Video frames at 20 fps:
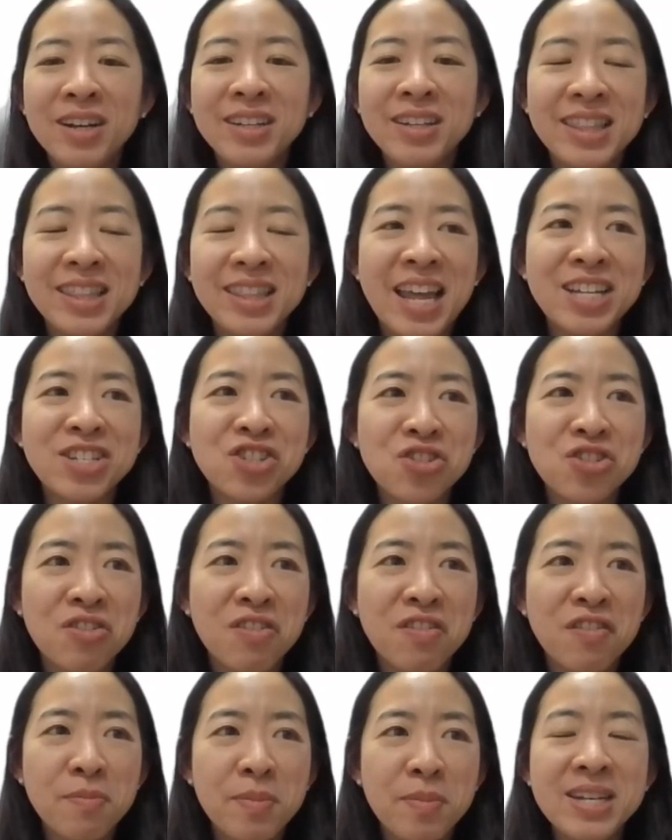the national
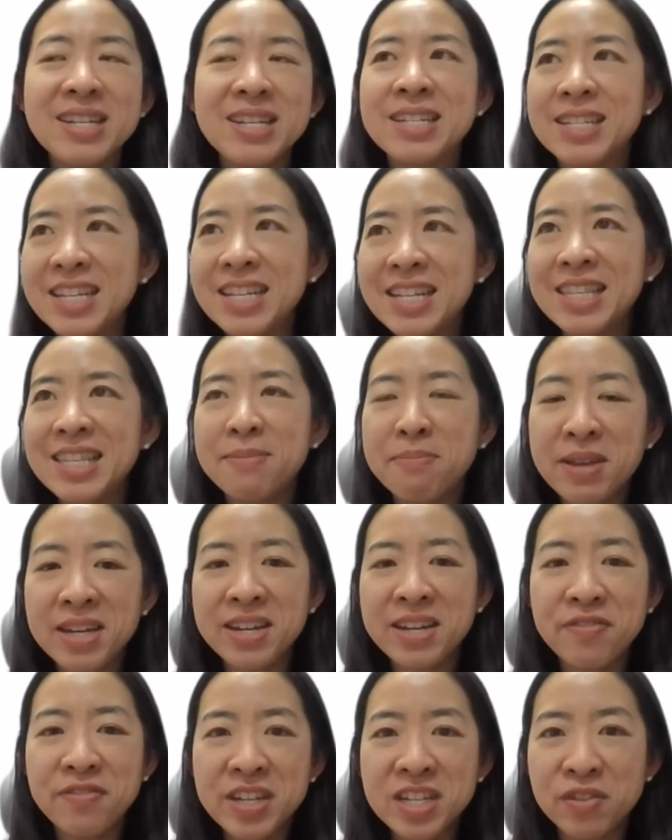government see the
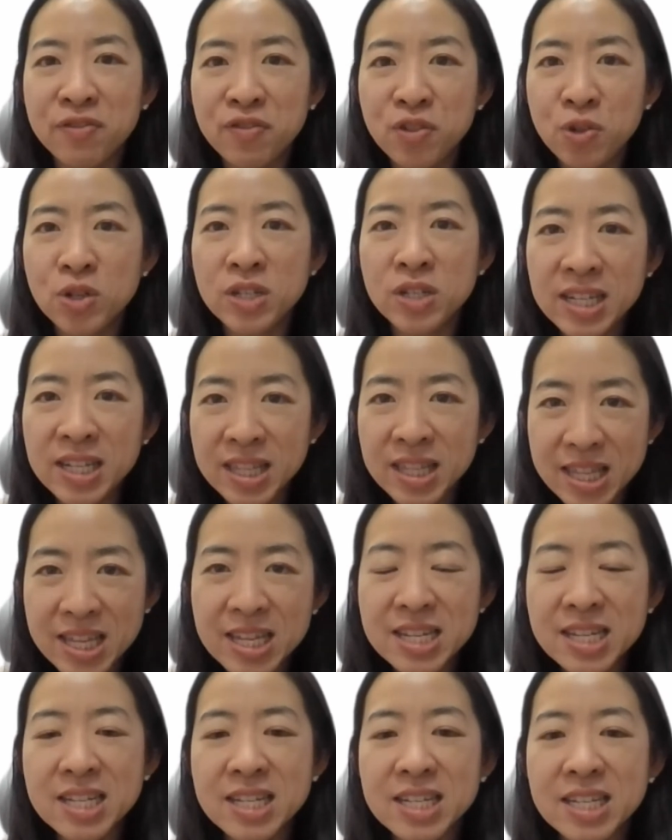benefits of using
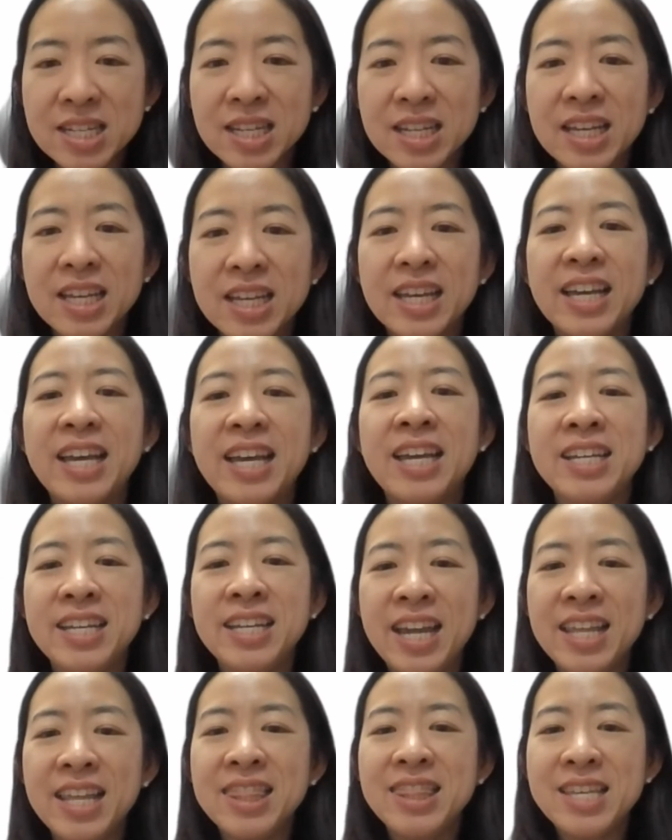this
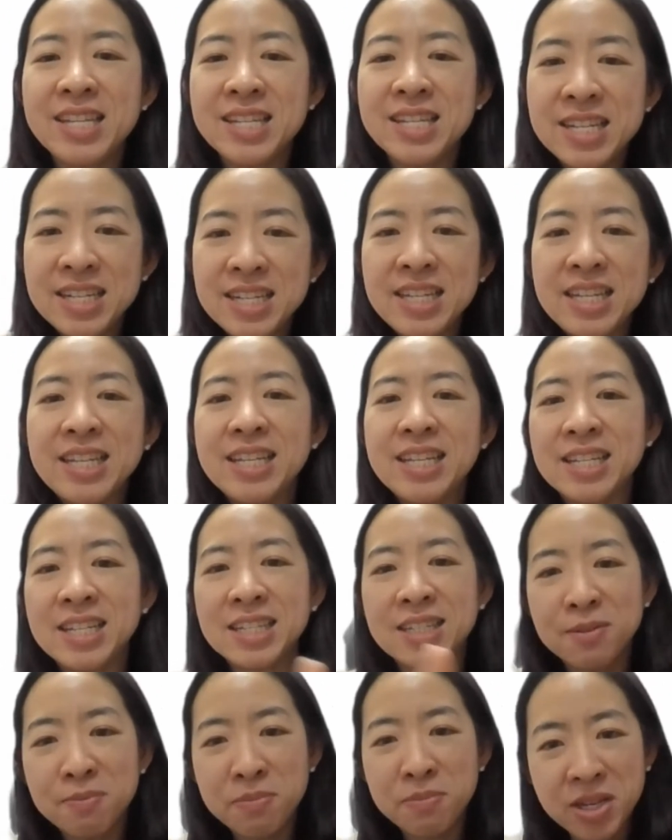and get the
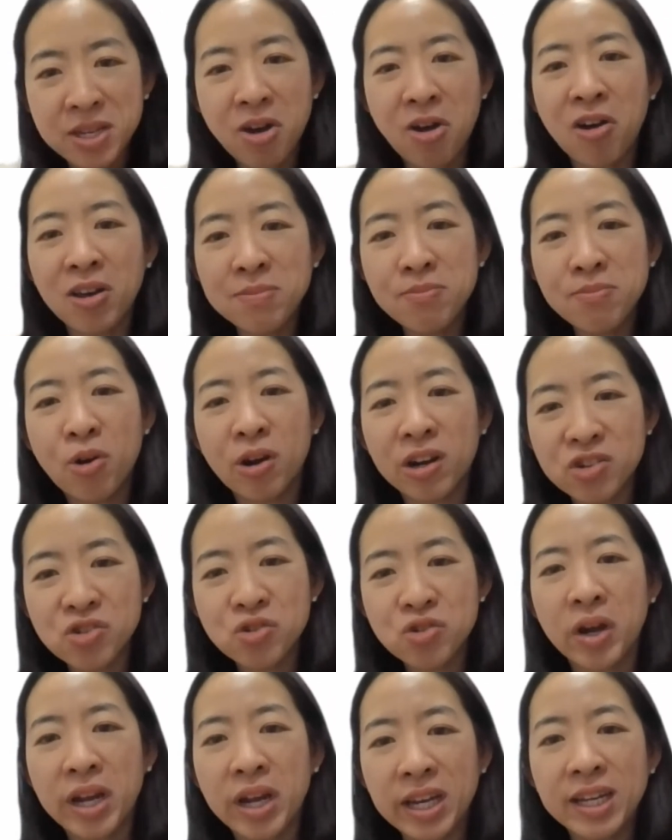cities to be on board
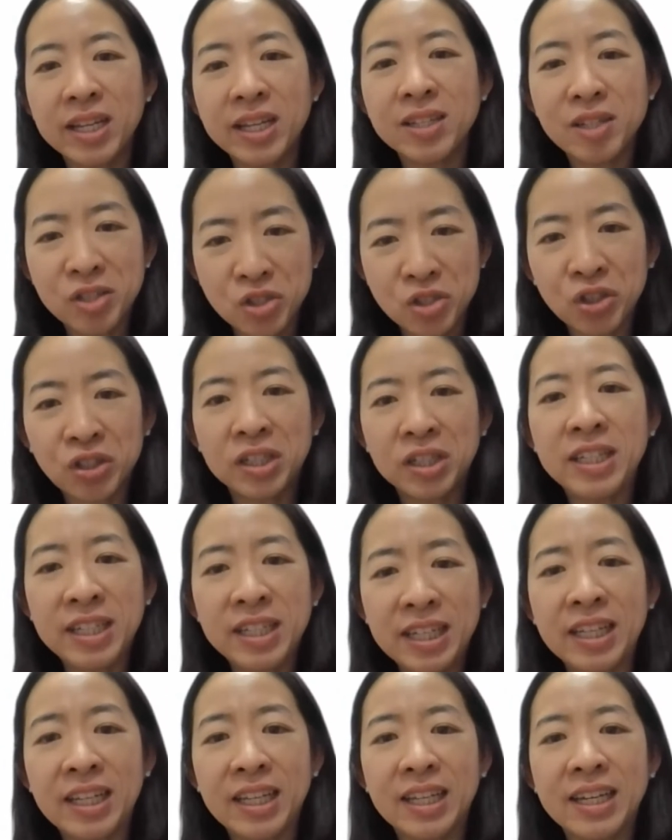joining the
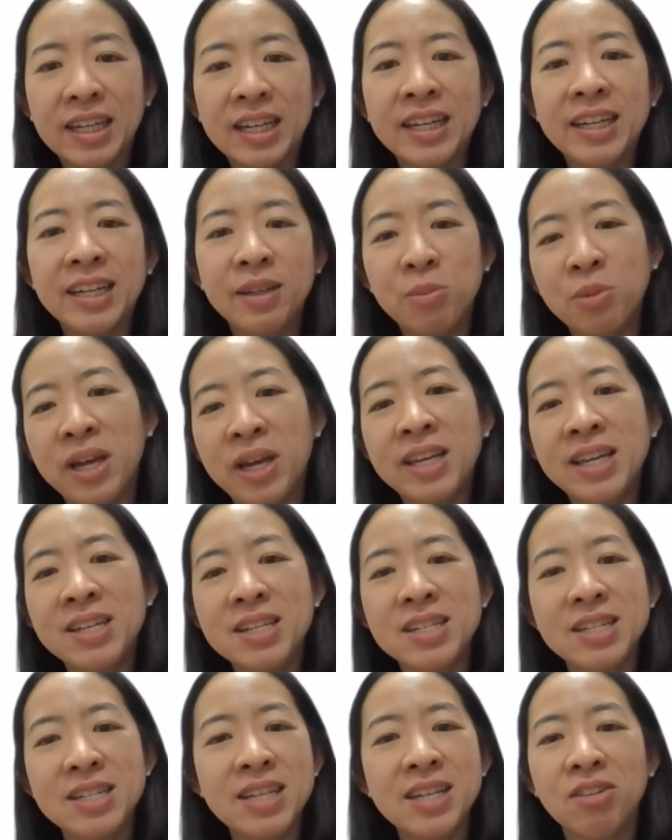journey, I
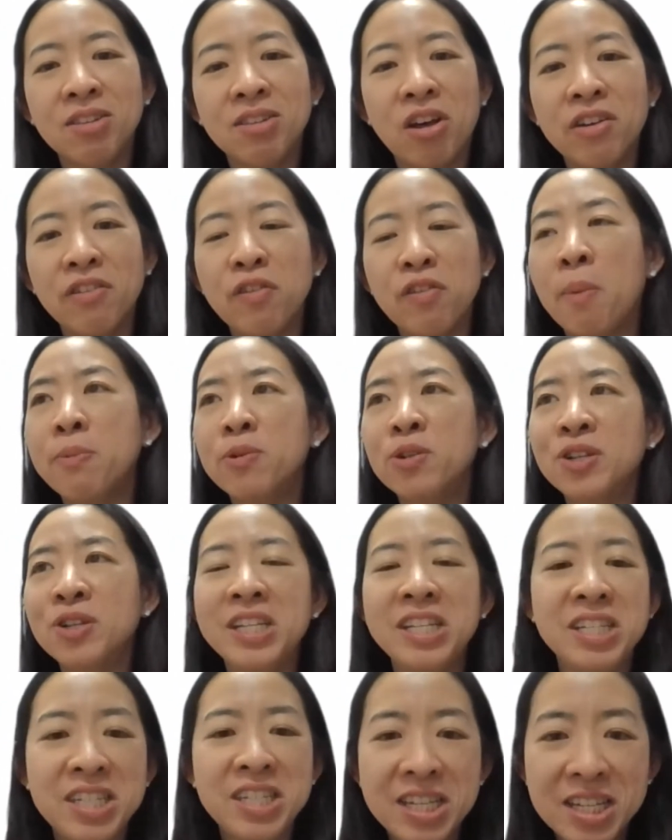can see a lot of
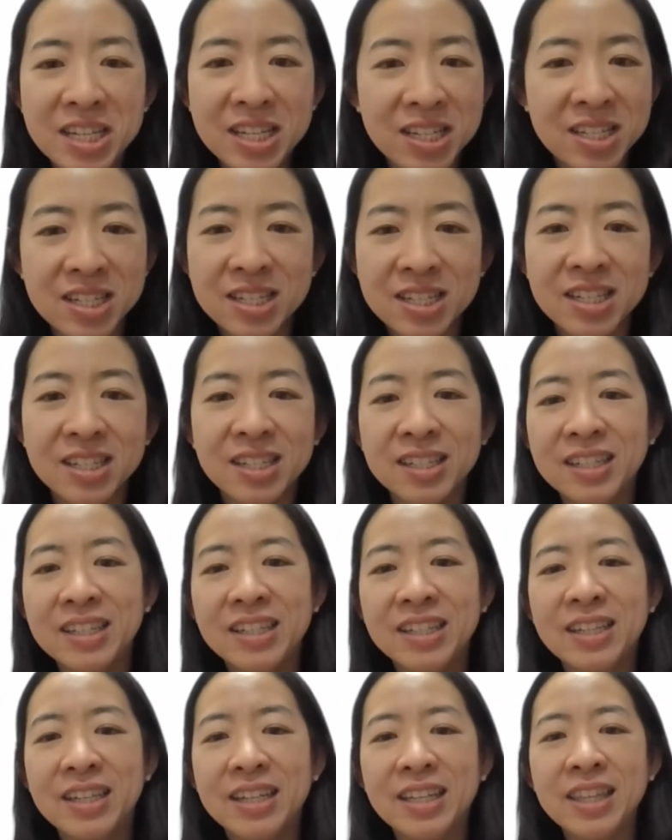opportunities
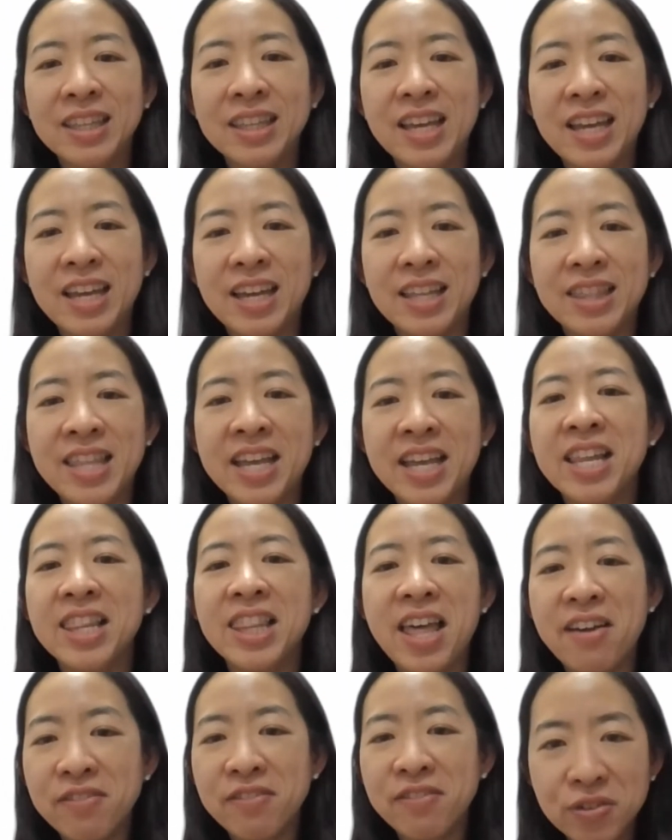that they
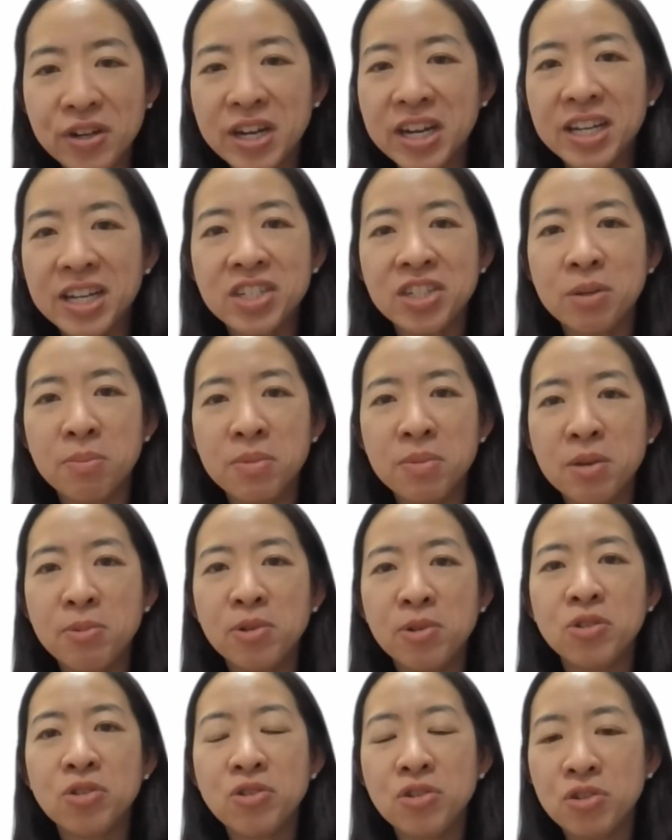can leverage and be
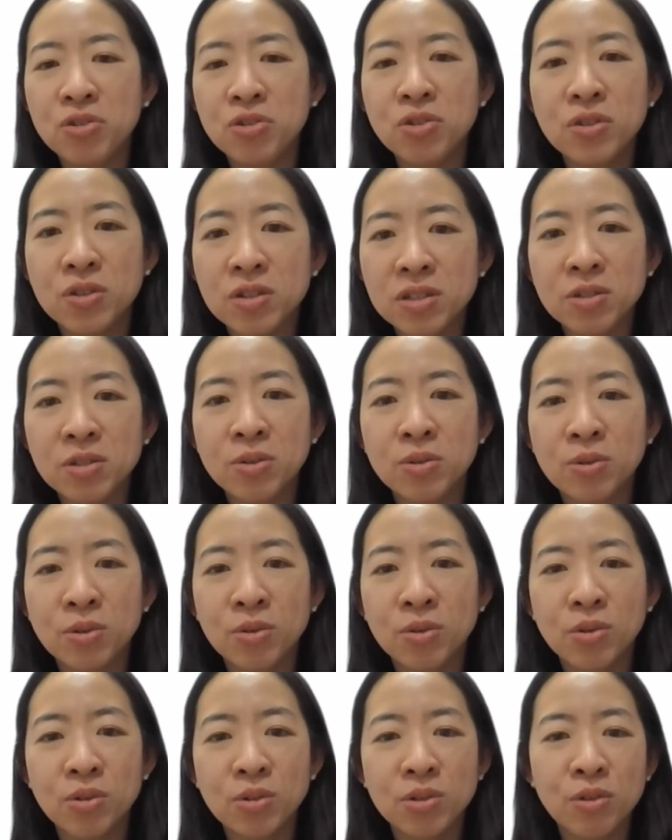able to use
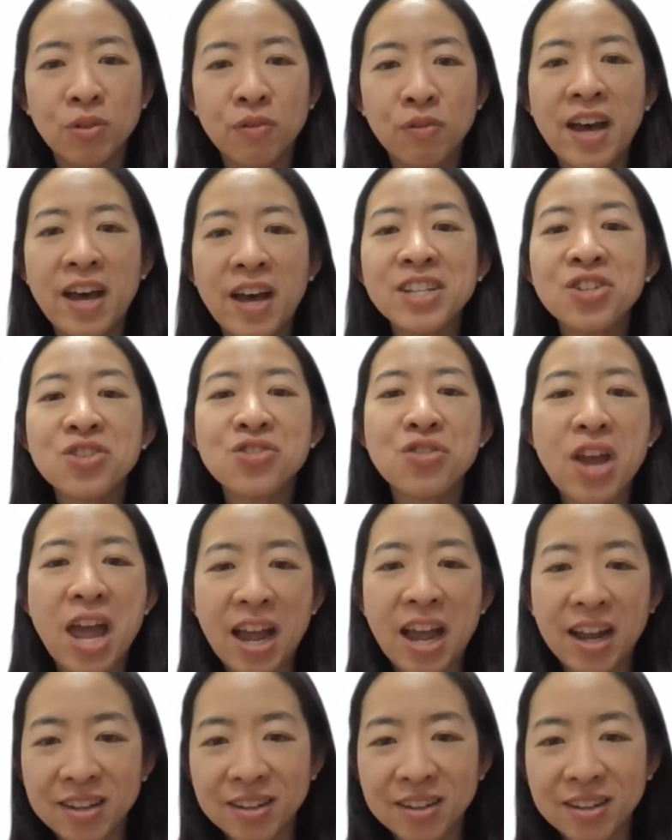to fast track